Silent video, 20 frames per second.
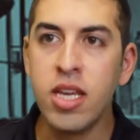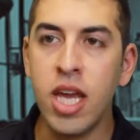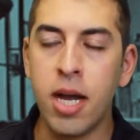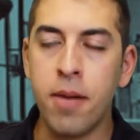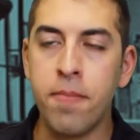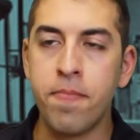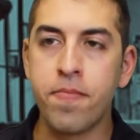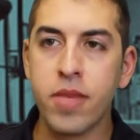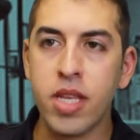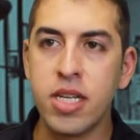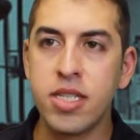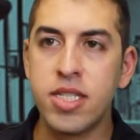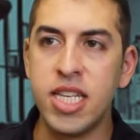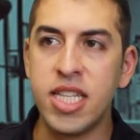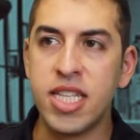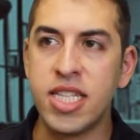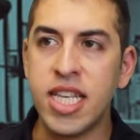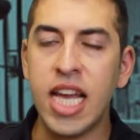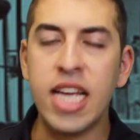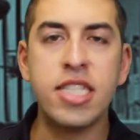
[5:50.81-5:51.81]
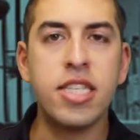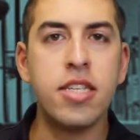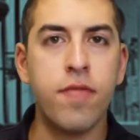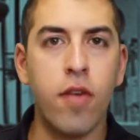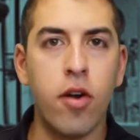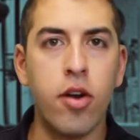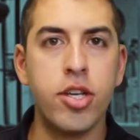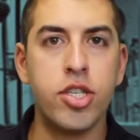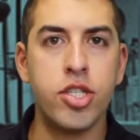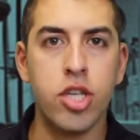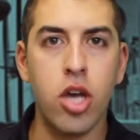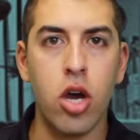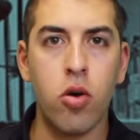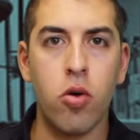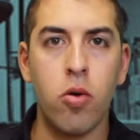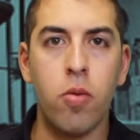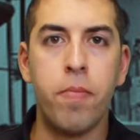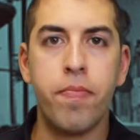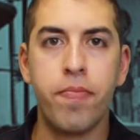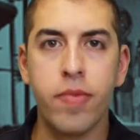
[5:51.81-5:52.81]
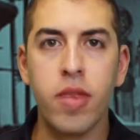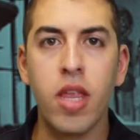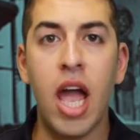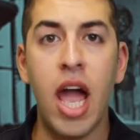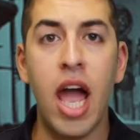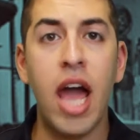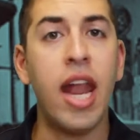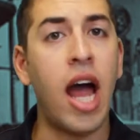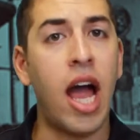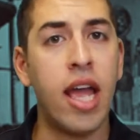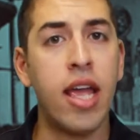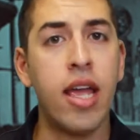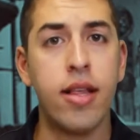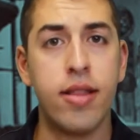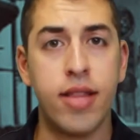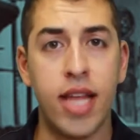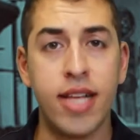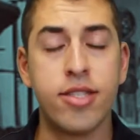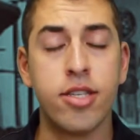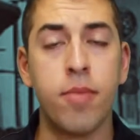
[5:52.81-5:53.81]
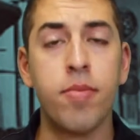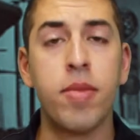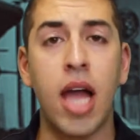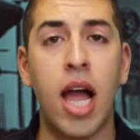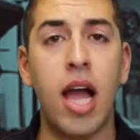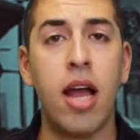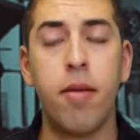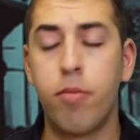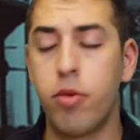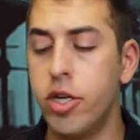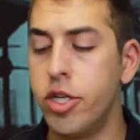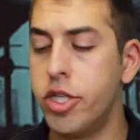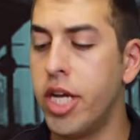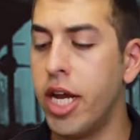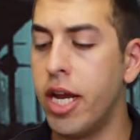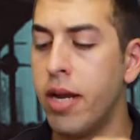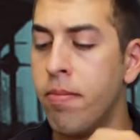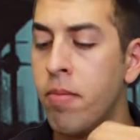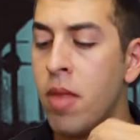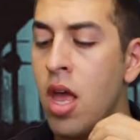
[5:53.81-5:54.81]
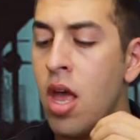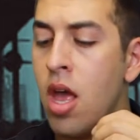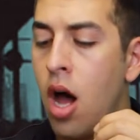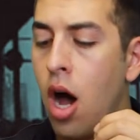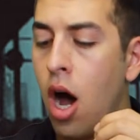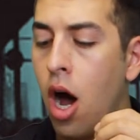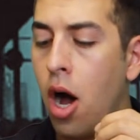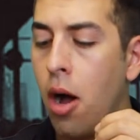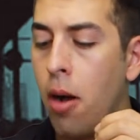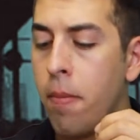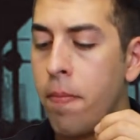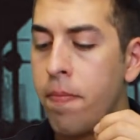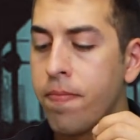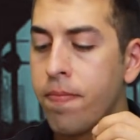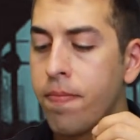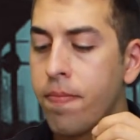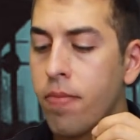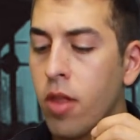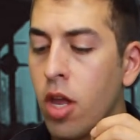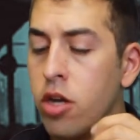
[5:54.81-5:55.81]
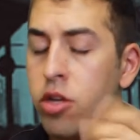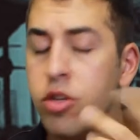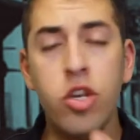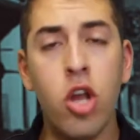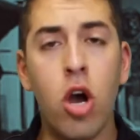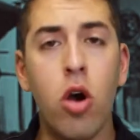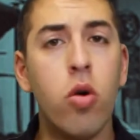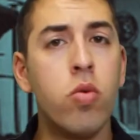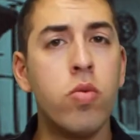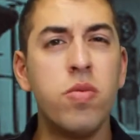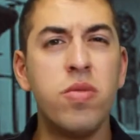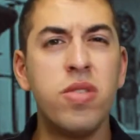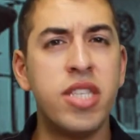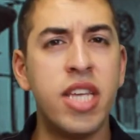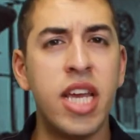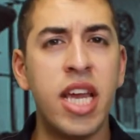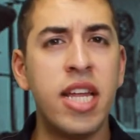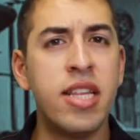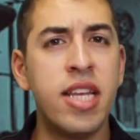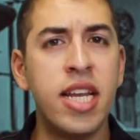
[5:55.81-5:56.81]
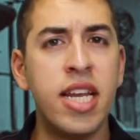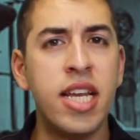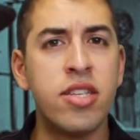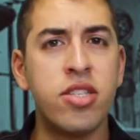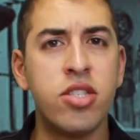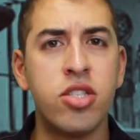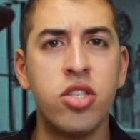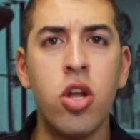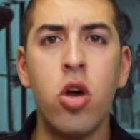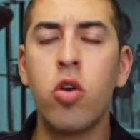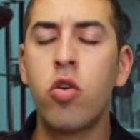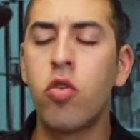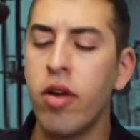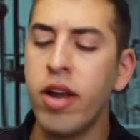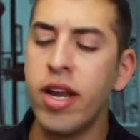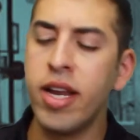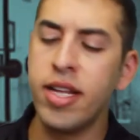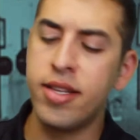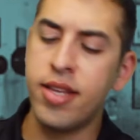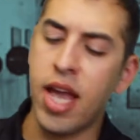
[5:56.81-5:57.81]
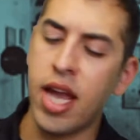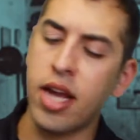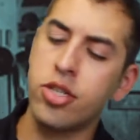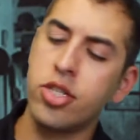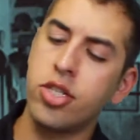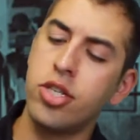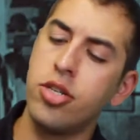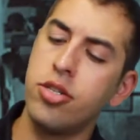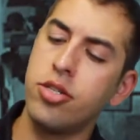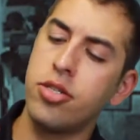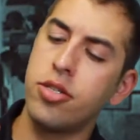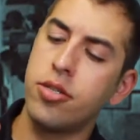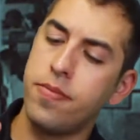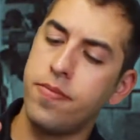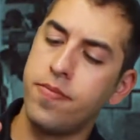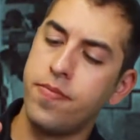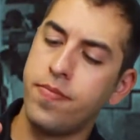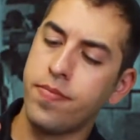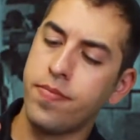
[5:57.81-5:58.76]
Yeah, see, the taste is very subtle, and that's something I appreciate. No sandiness, no grainy textures.